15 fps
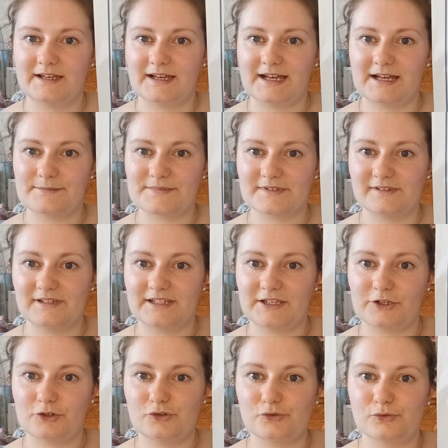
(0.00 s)

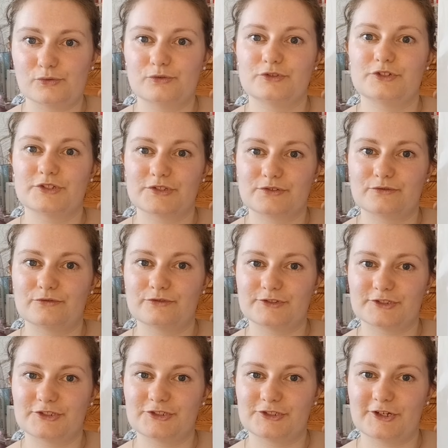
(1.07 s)
Absolutely gorgeous,
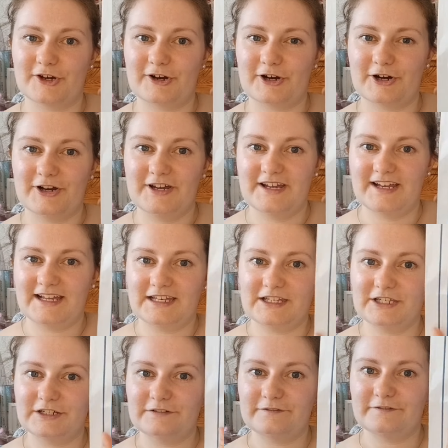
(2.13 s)
gorgeous chart.
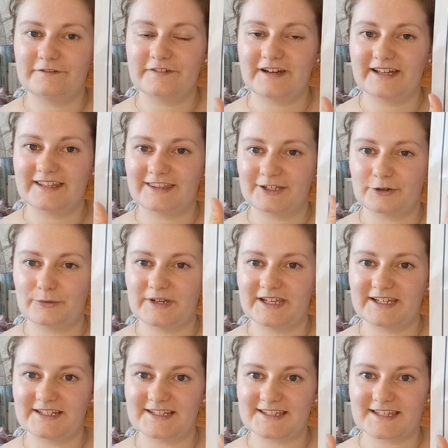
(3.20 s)
Love the
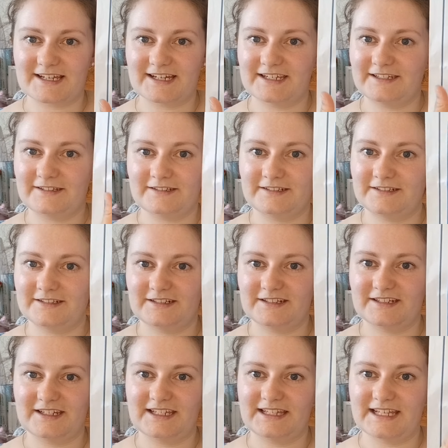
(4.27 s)
Quaker design
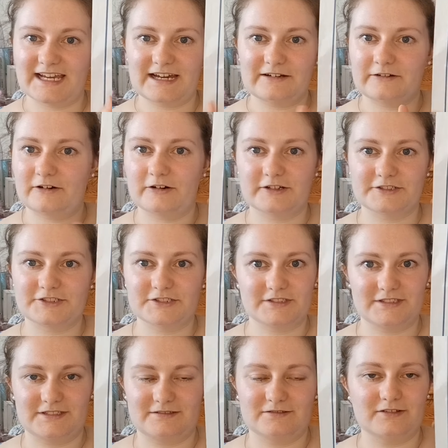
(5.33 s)
in the out. Oh, it's
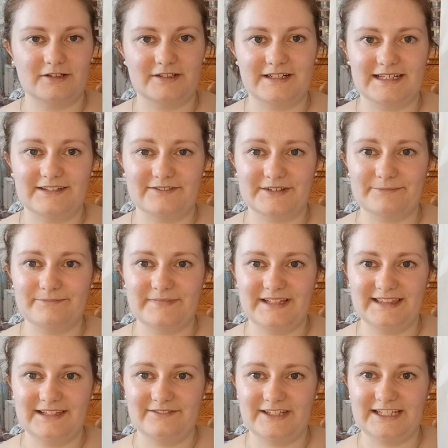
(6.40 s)
just, oh, I love it.
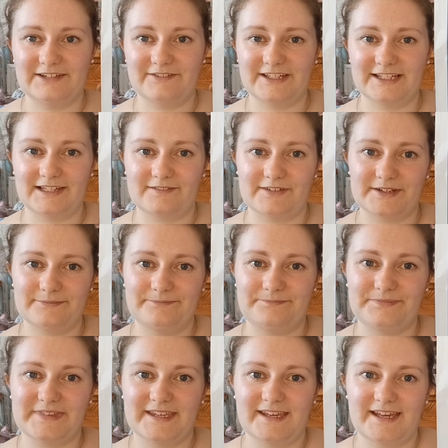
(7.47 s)
Love it, love it, love it
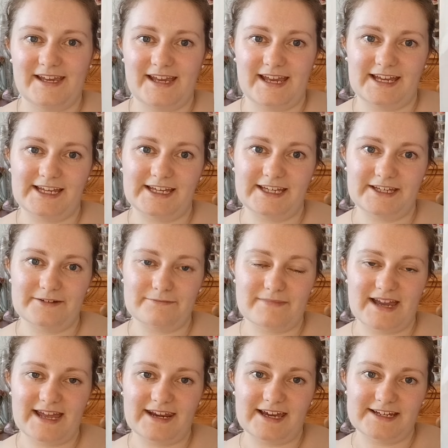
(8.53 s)
um,
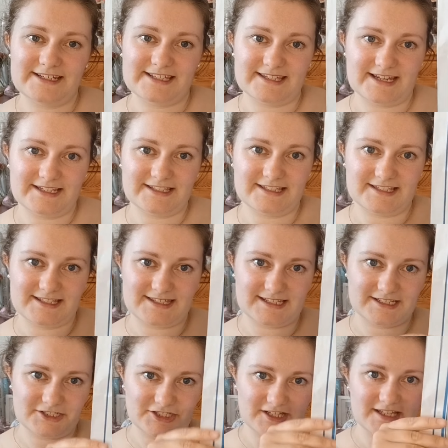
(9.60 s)
and I decided to
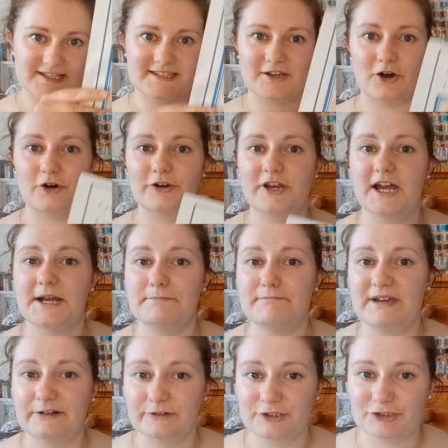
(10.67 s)
stitch this on a
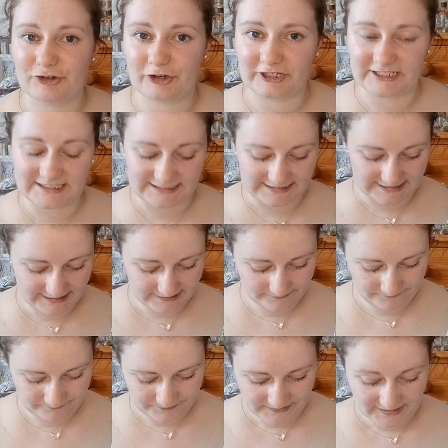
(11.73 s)
milk chocolate linen
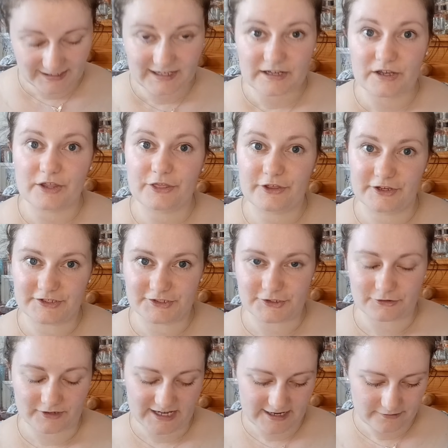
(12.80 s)
32
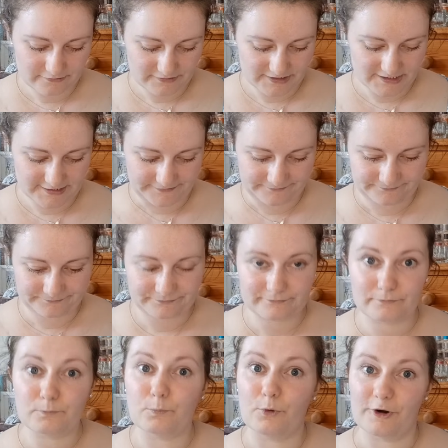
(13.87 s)
count
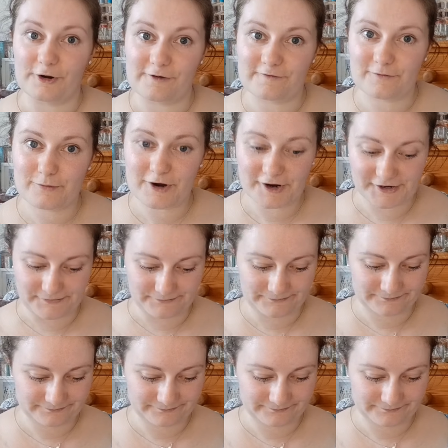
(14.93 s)
one over one